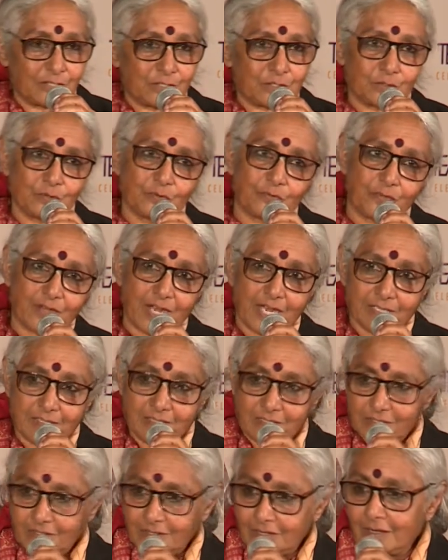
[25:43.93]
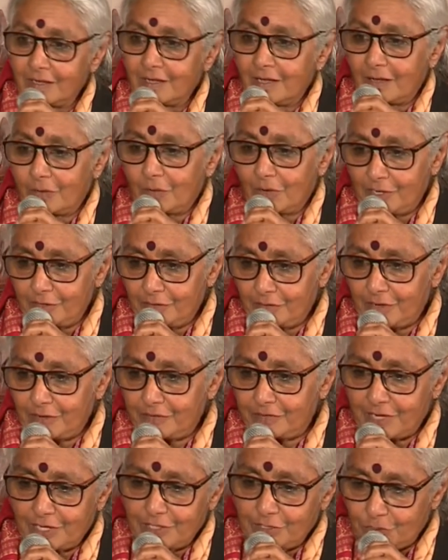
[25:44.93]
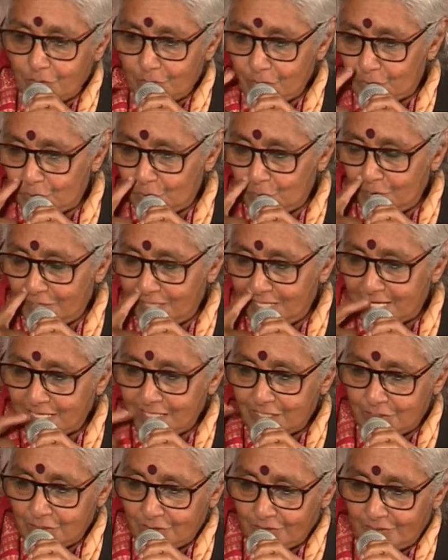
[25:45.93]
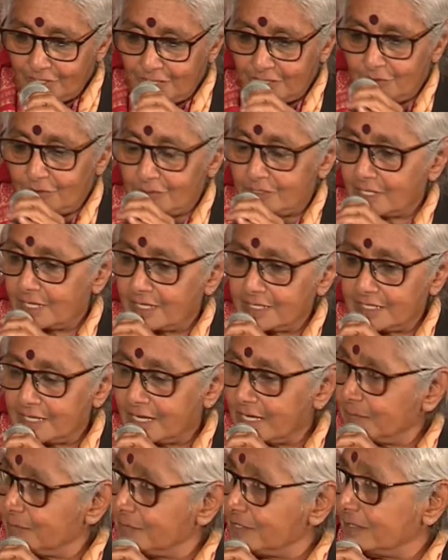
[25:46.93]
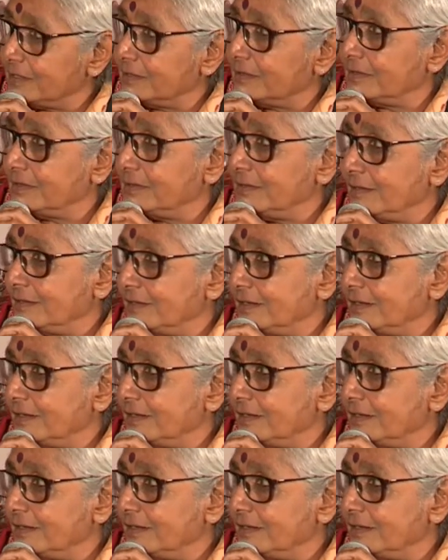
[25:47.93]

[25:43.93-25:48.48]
this to friends, one of our friends who is to be the editor of the Hindustan Times in